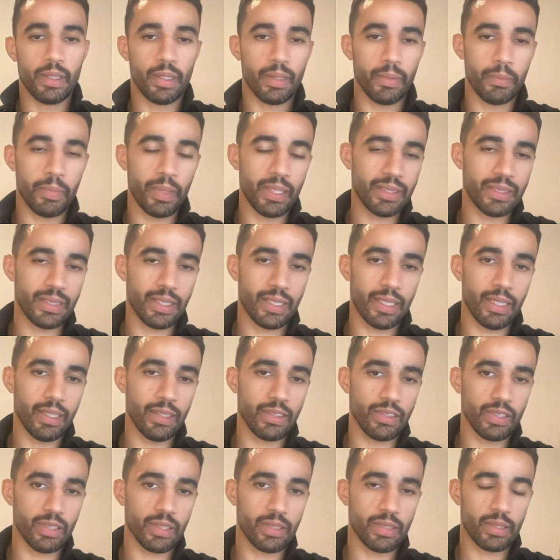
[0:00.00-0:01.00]
basically
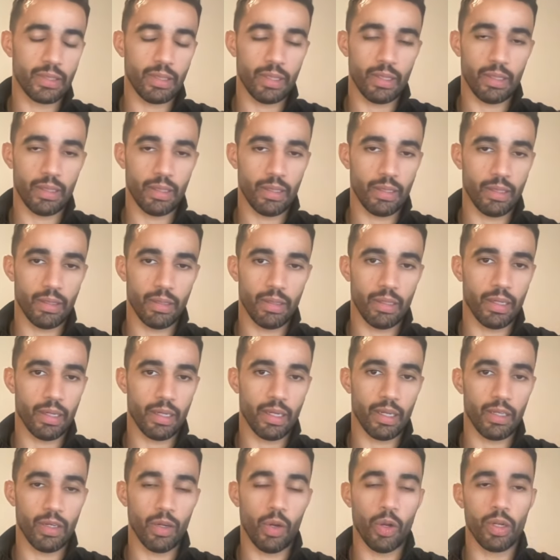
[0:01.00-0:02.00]
just like
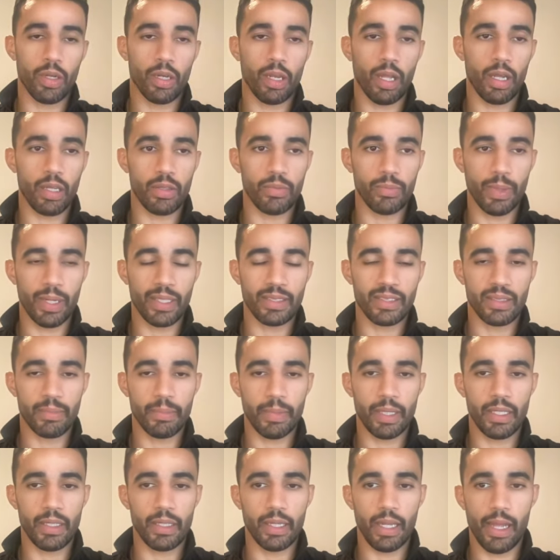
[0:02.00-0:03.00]
an online
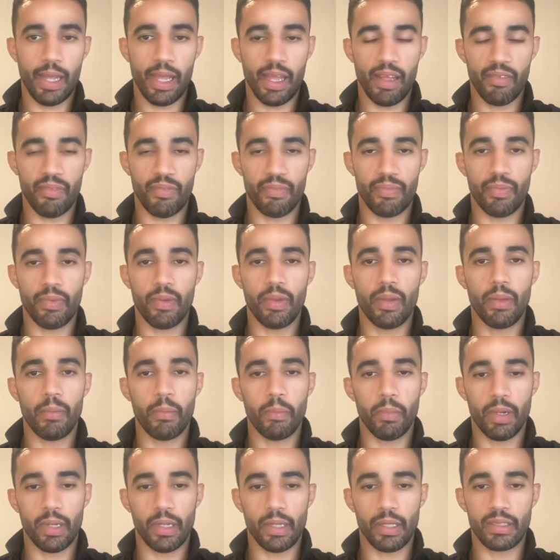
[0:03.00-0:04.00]
resume that have
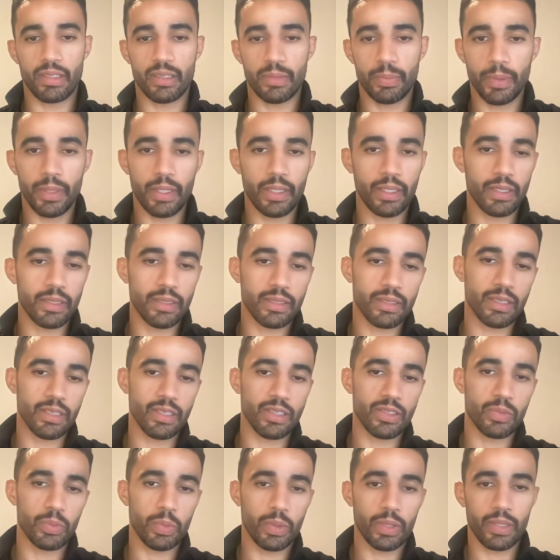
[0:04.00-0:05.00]
my
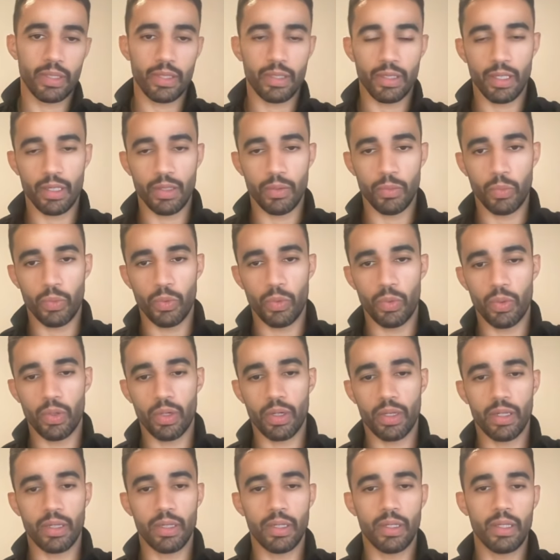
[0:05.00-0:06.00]
experiences, what did I
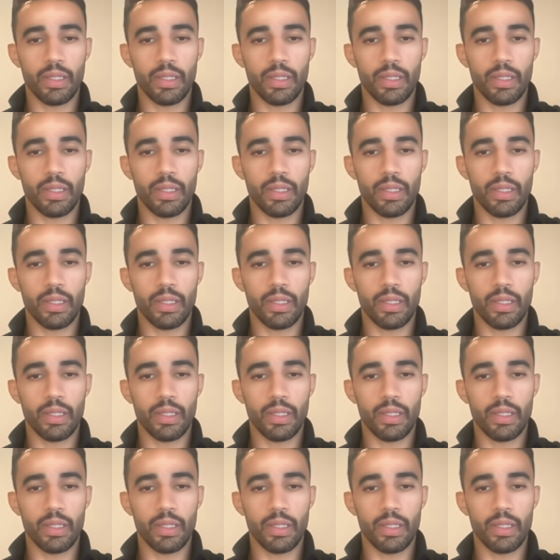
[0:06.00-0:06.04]
work,